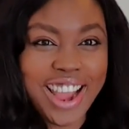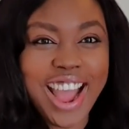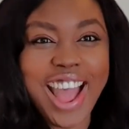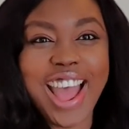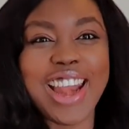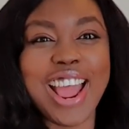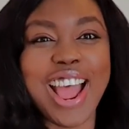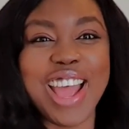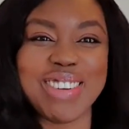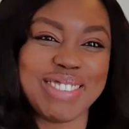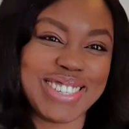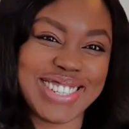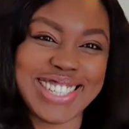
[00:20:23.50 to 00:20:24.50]
And I
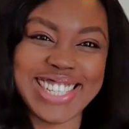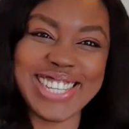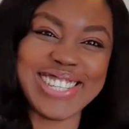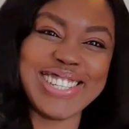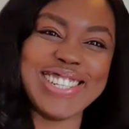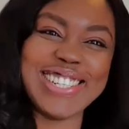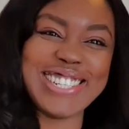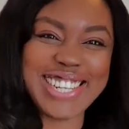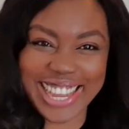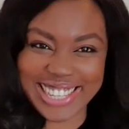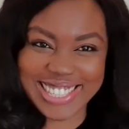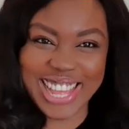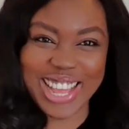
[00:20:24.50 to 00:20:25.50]
will see you
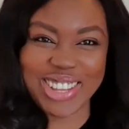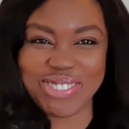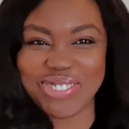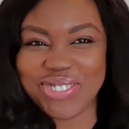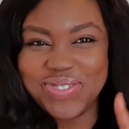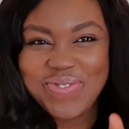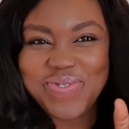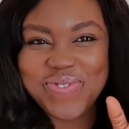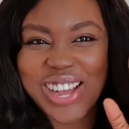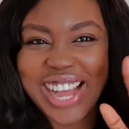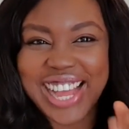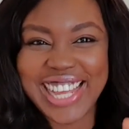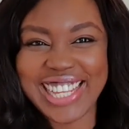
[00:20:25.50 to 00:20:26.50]
next time.
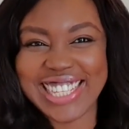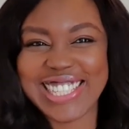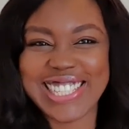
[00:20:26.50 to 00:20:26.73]
Bye.